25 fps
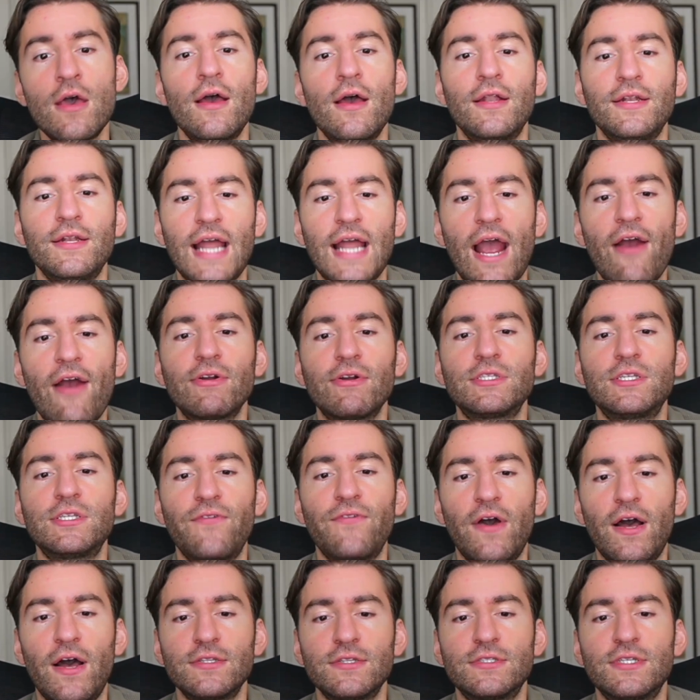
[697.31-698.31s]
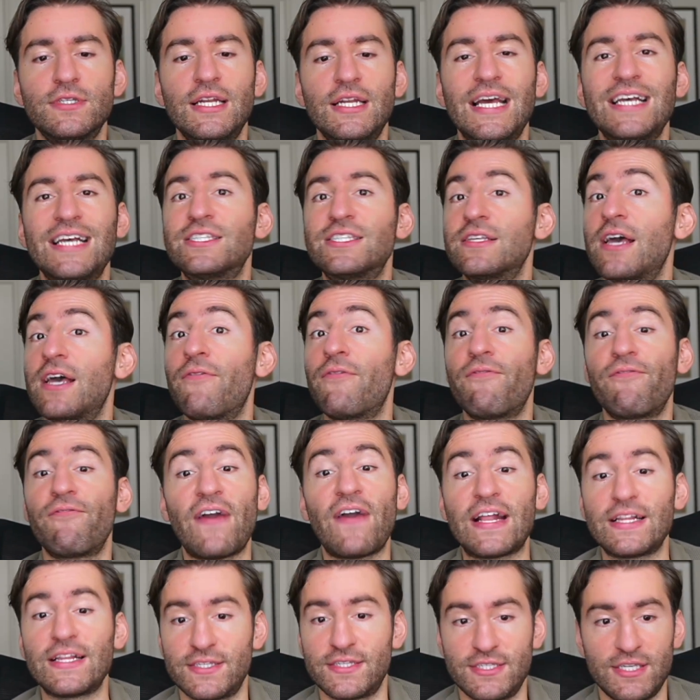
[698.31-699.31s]
Narrative hunting is
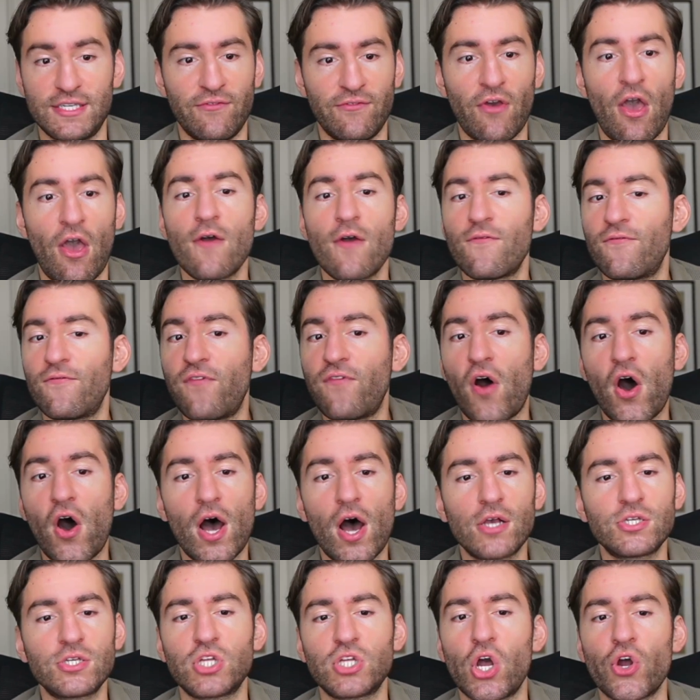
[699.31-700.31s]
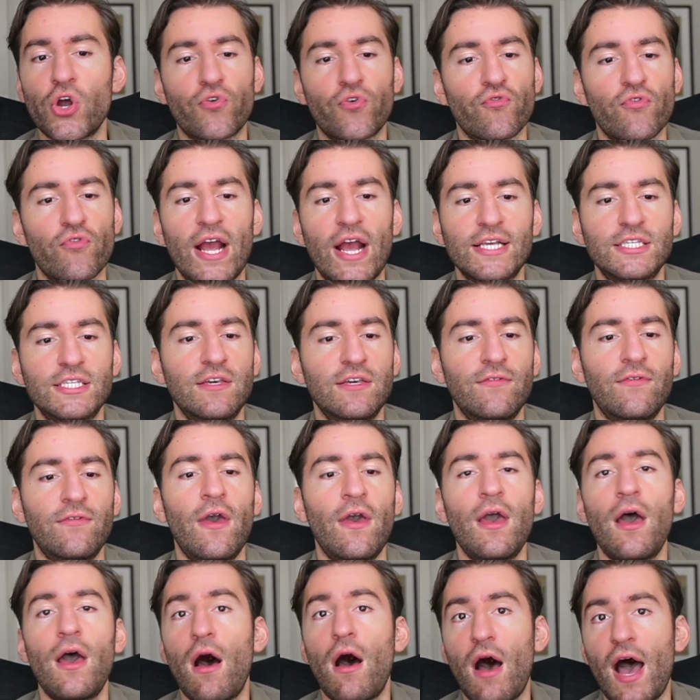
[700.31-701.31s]
offensive, fast, aggressive,
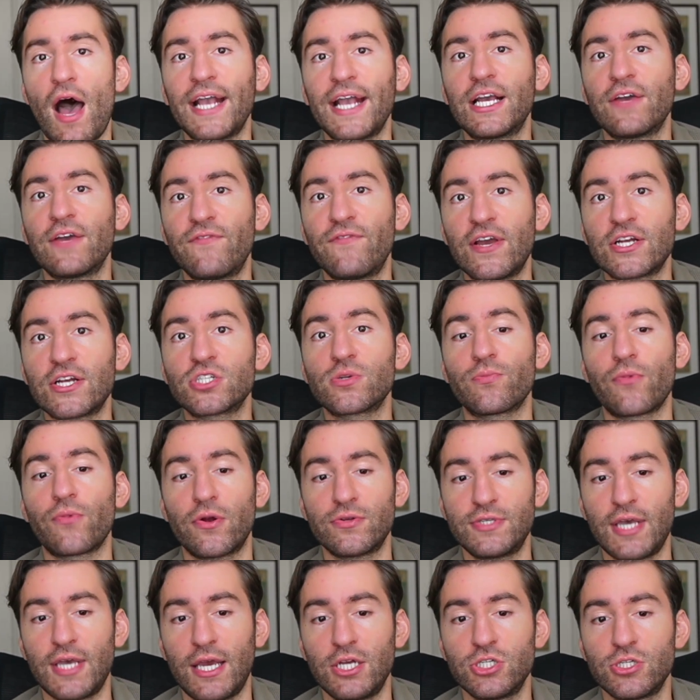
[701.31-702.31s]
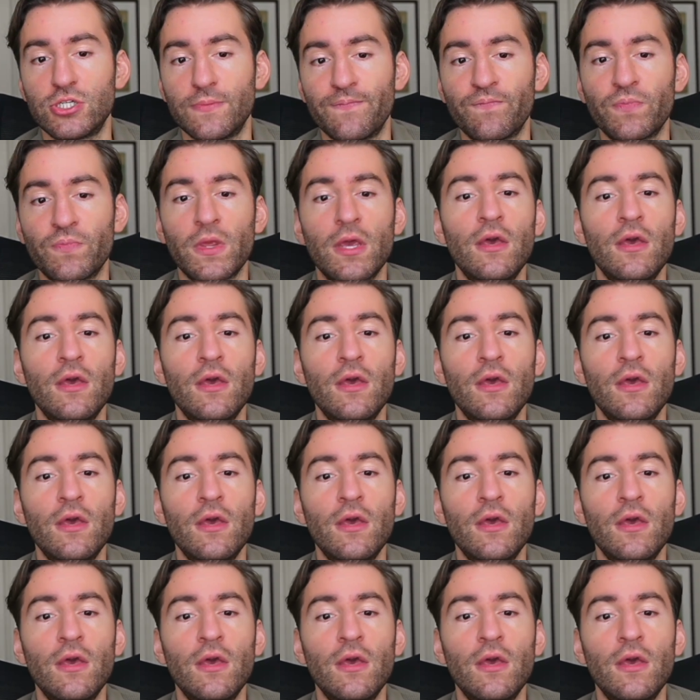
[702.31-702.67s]
high conviction rotation.